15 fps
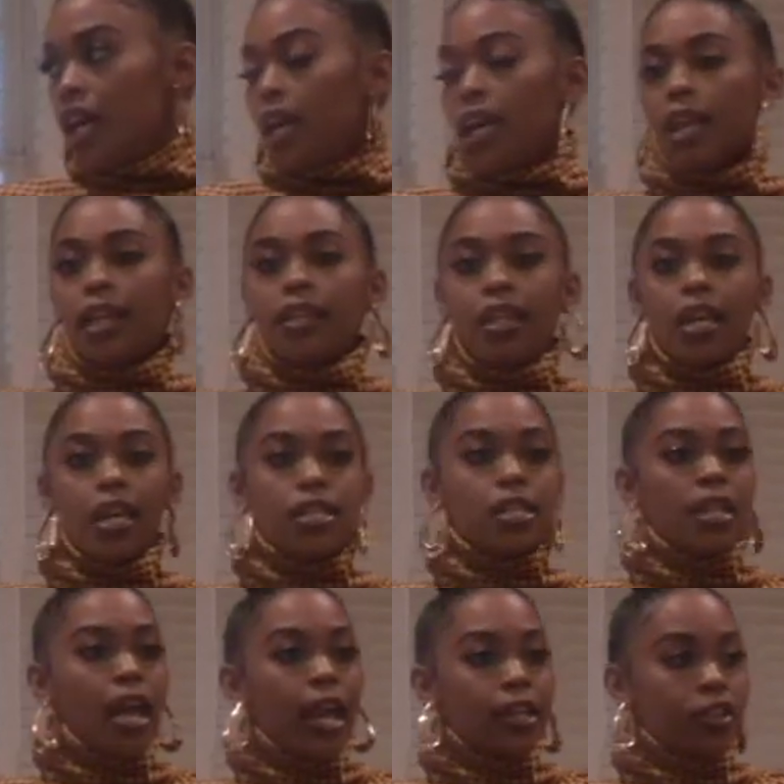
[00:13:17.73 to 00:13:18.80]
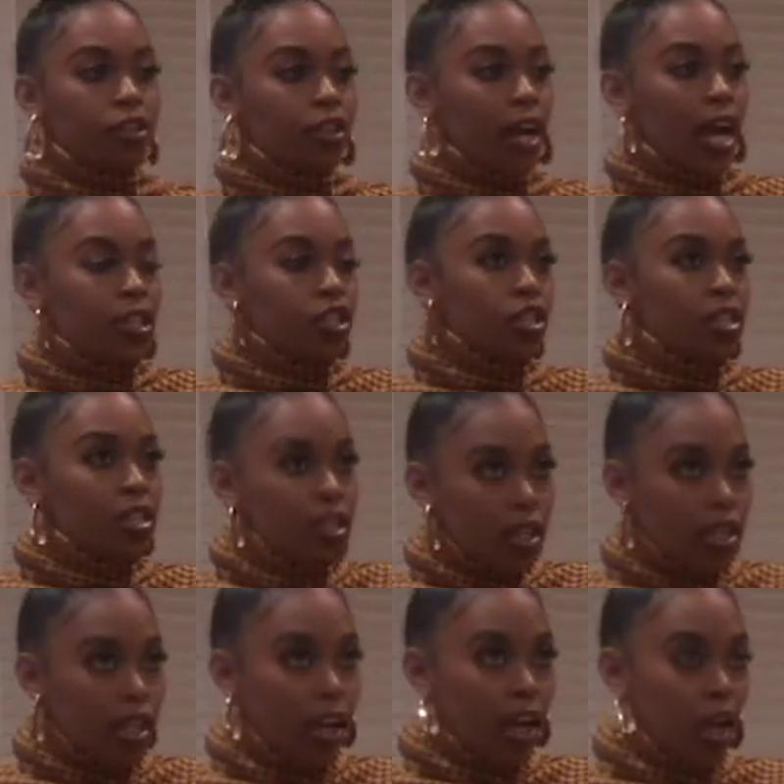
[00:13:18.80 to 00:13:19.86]
And I think as an actor, I just
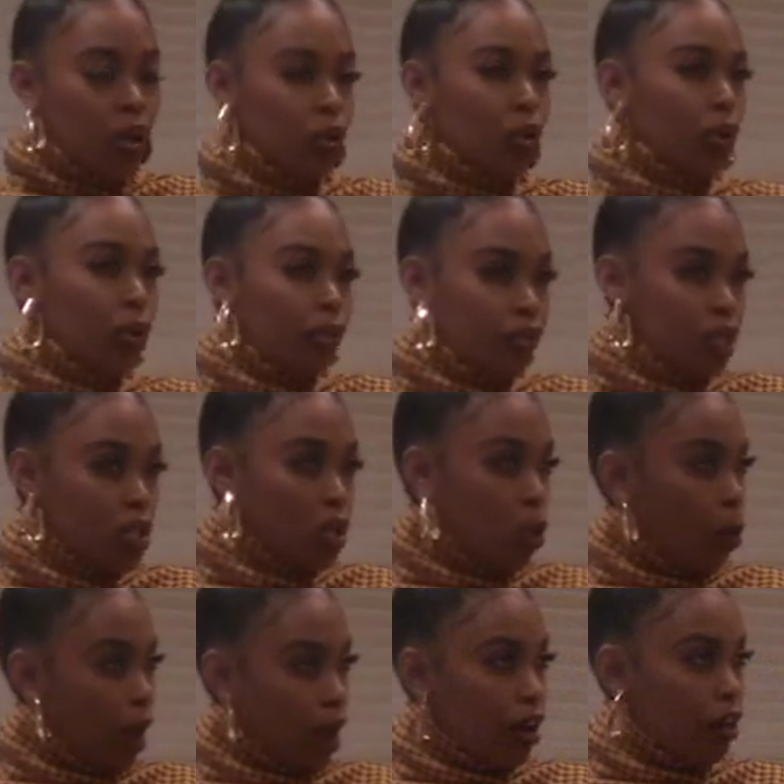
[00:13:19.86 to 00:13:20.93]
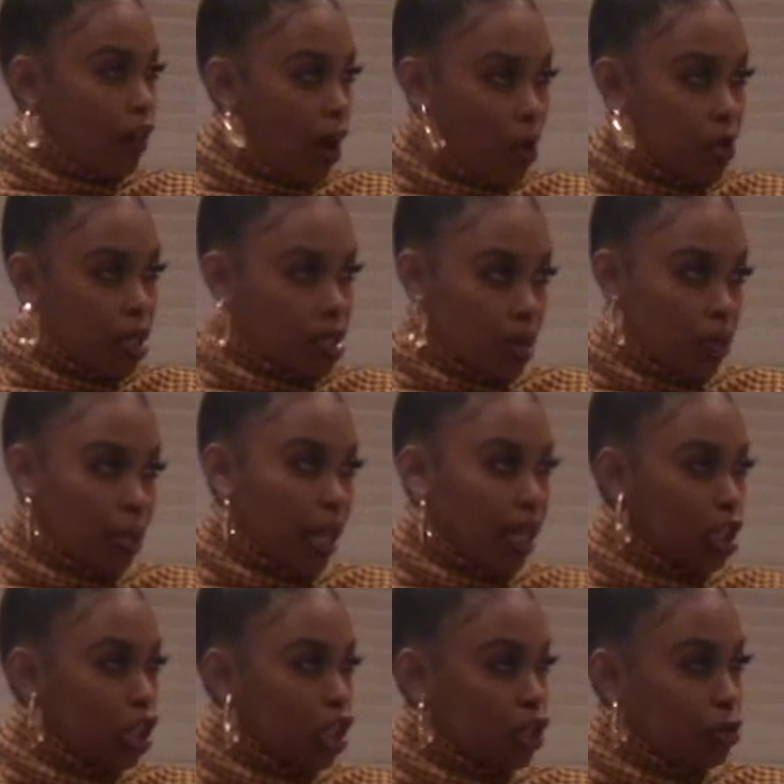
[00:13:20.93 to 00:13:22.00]
sit, and I don't know if he's aware of how much I'm
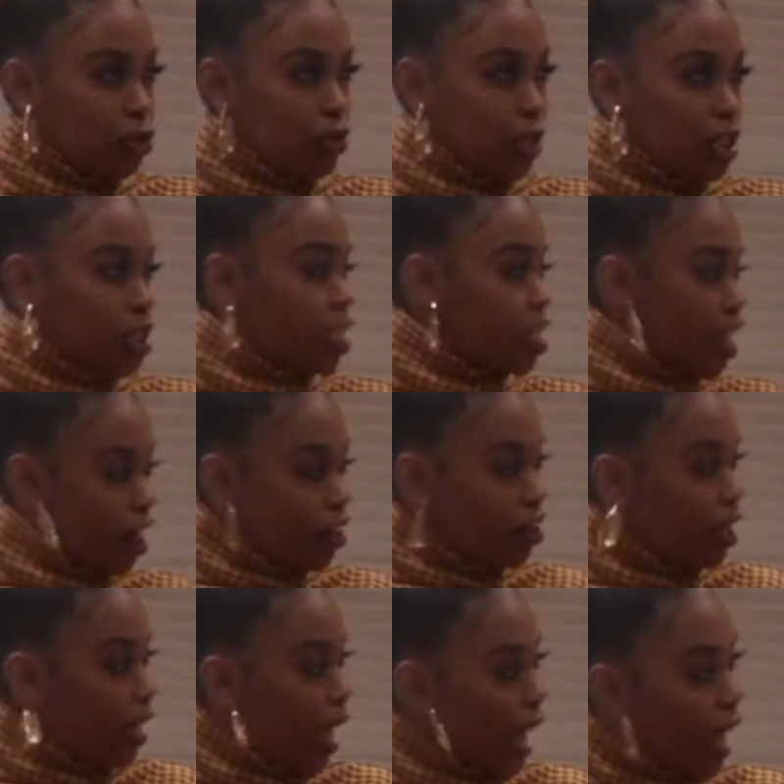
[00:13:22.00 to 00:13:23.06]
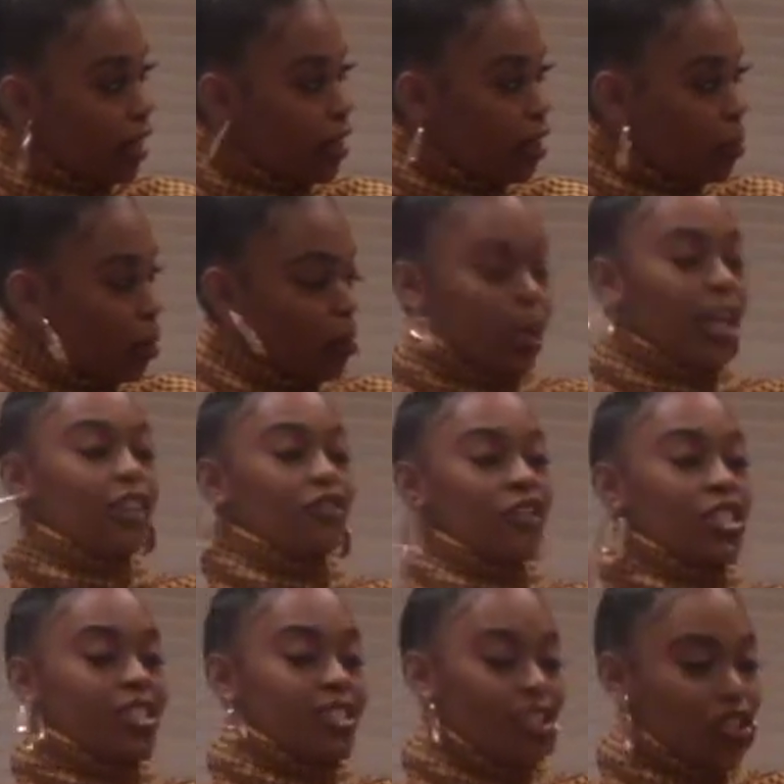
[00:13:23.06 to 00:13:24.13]
like literally staring at him. I'm like,
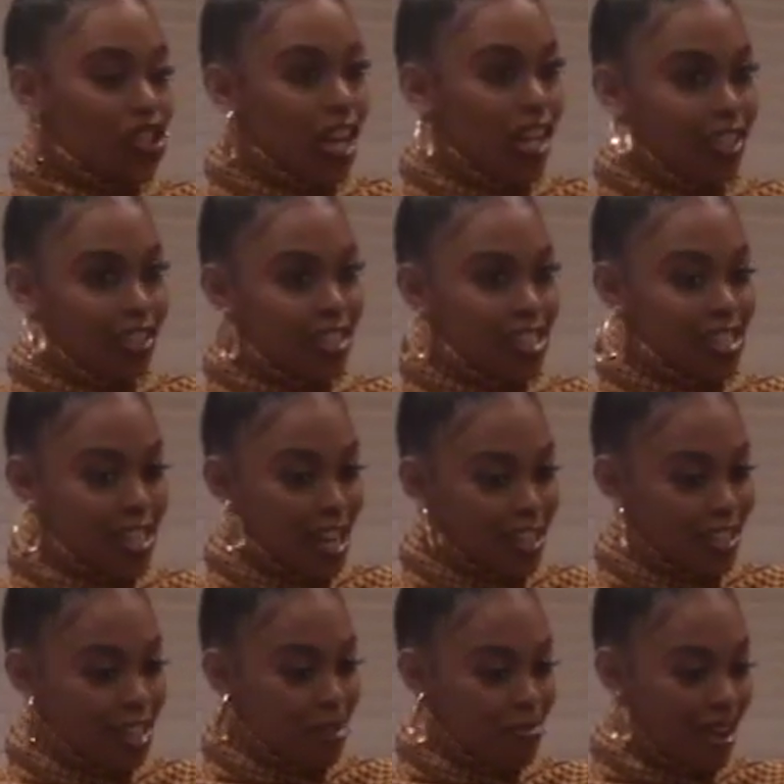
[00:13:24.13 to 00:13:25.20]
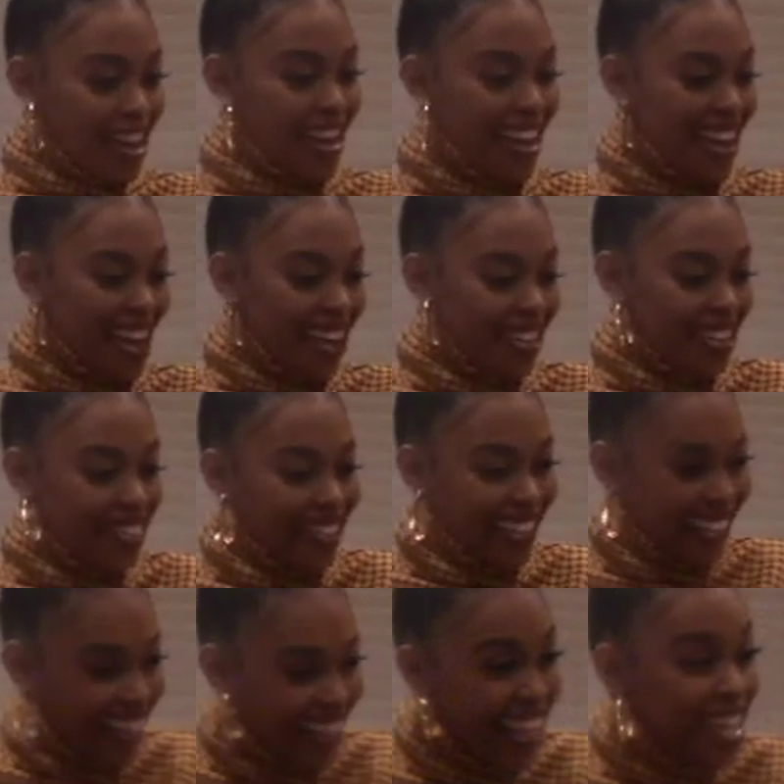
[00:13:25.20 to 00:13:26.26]
Lisa, you gotta snap out of
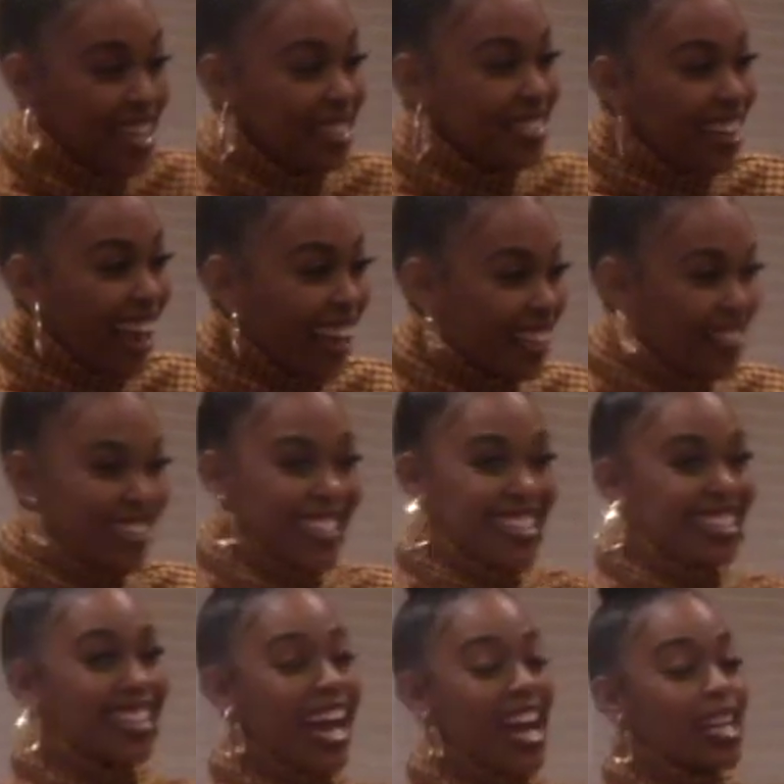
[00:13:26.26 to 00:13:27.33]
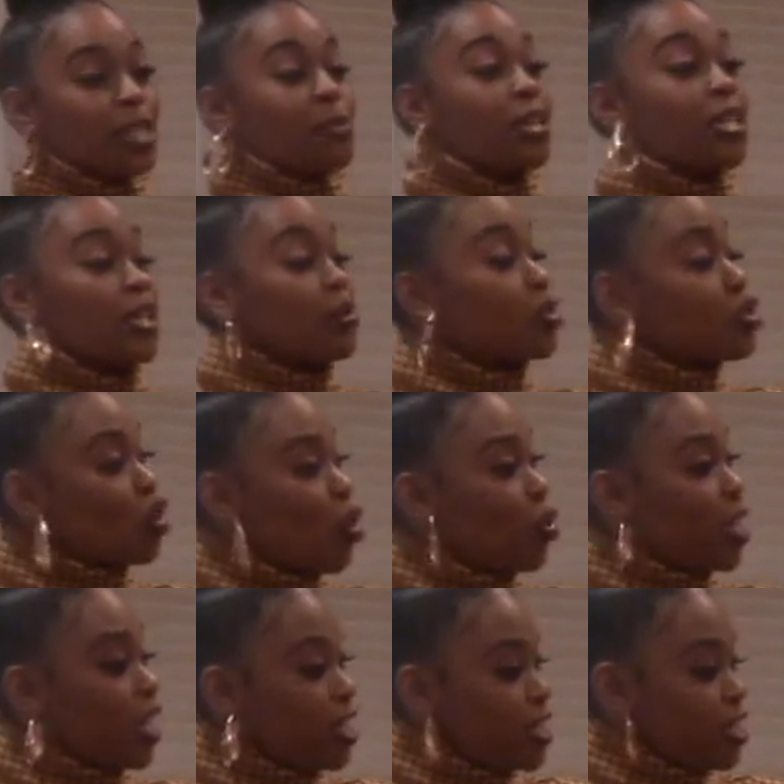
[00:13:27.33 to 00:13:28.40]
it. You gotta read your lines, because I'm so
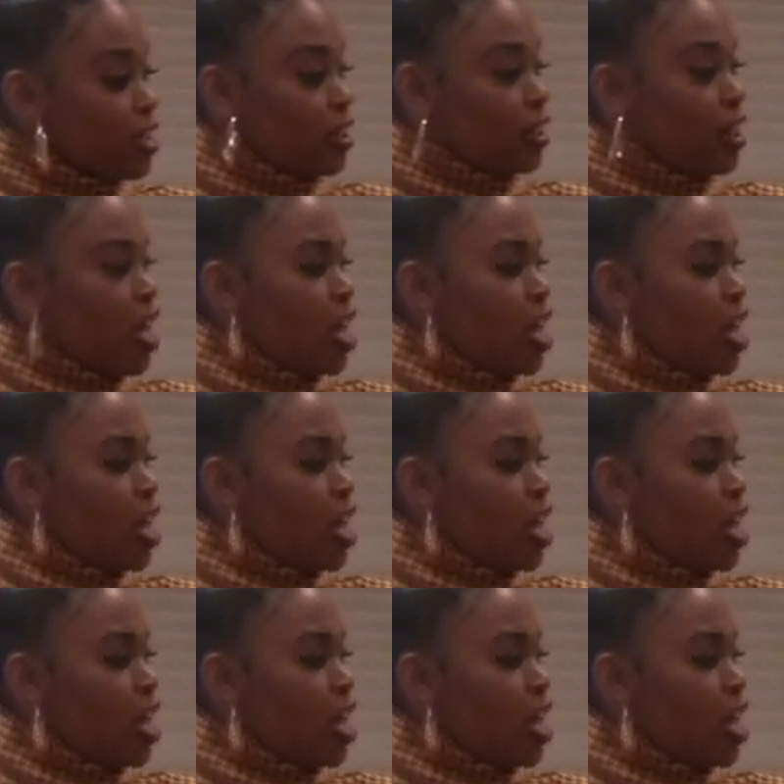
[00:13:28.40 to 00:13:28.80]
into